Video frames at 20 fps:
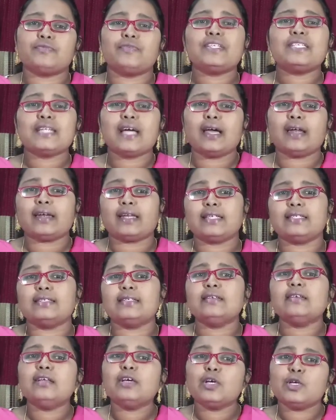which are rich
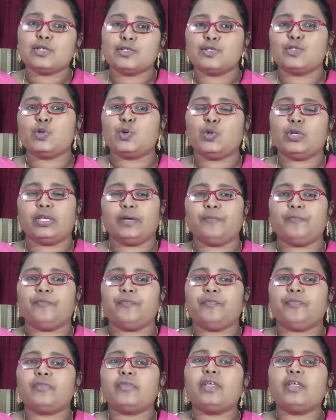in sodium.